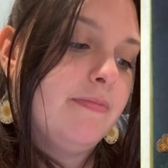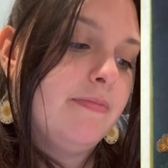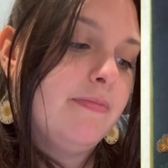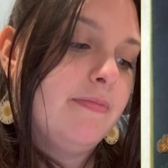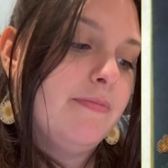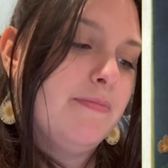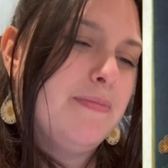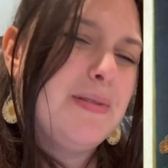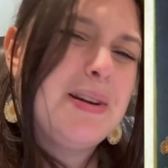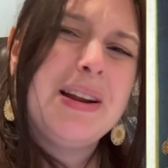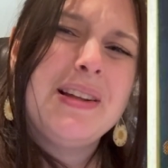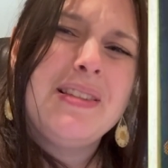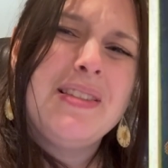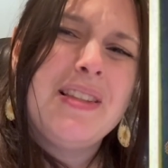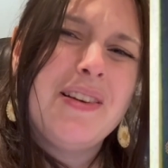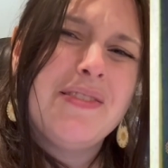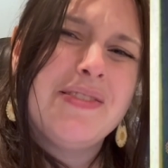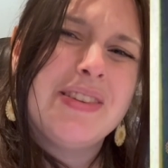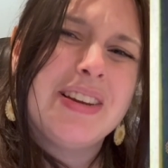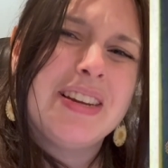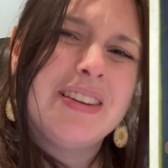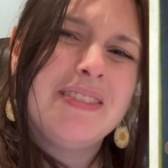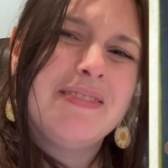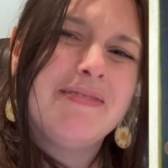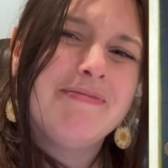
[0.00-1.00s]
But I love
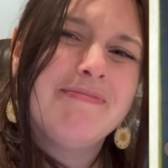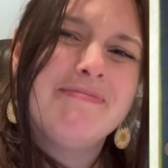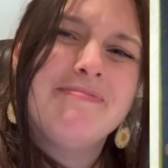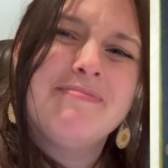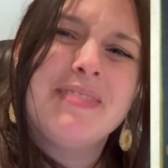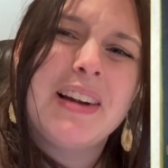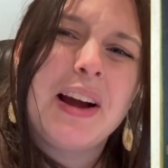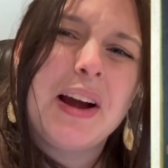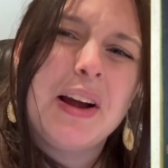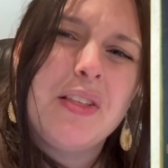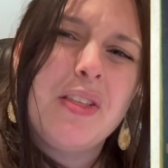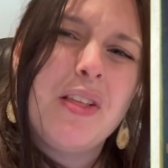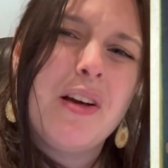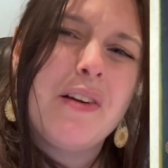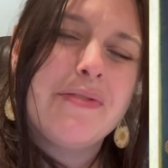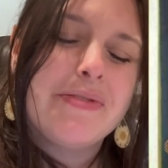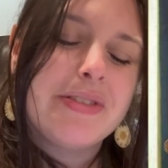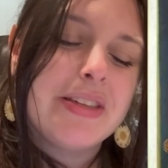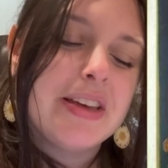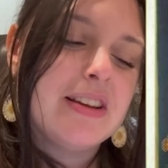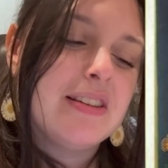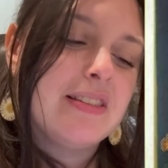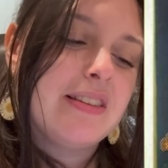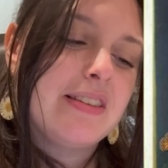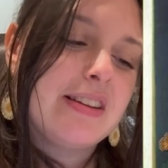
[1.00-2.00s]
it. I love
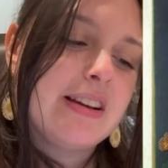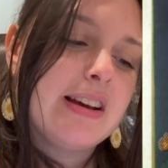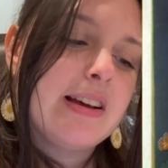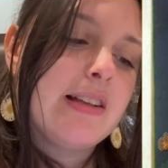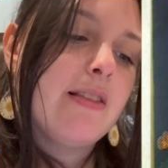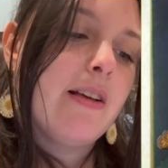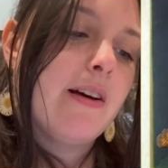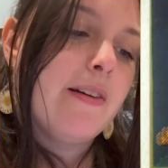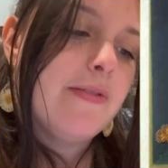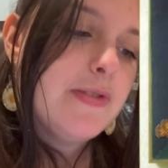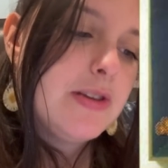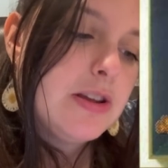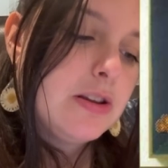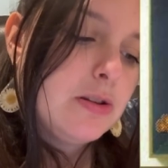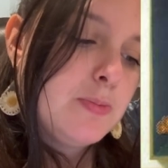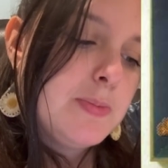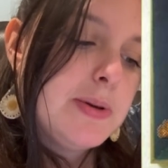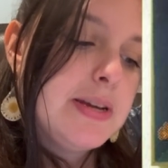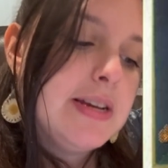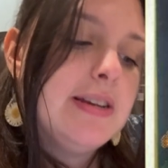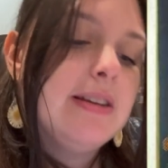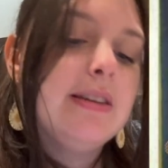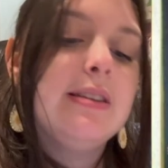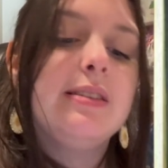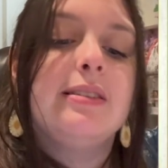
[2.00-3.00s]
this. I love this
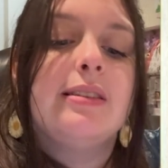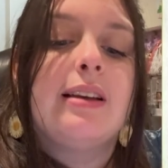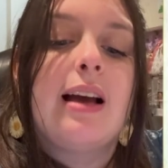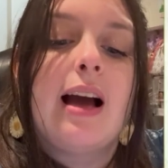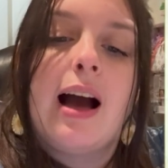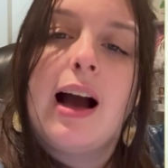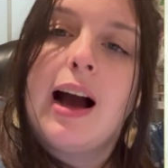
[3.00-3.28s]
piece.